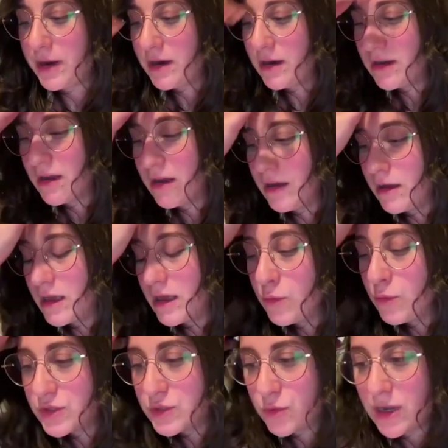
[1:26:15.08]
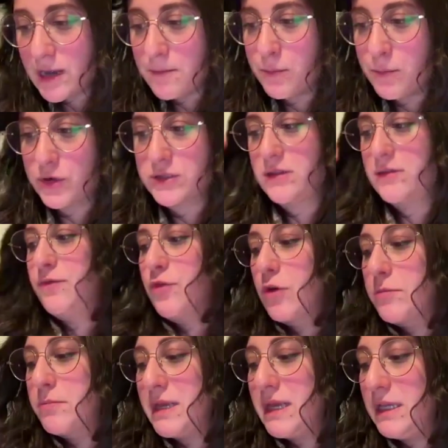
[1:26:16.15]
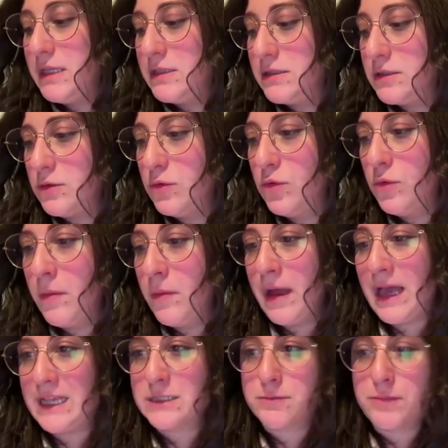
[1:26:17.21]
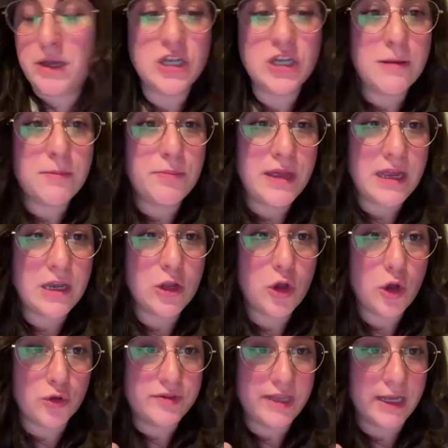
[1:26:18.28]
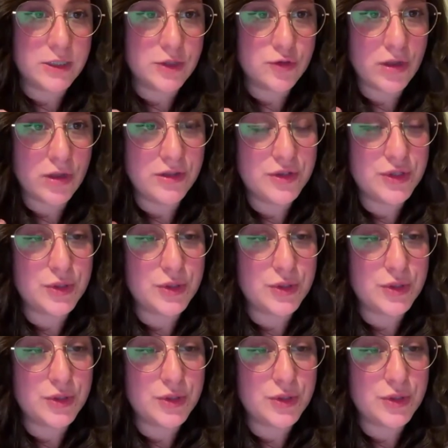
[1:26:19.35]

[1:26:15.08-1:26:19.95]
but it was really important for me to, especially being contextual.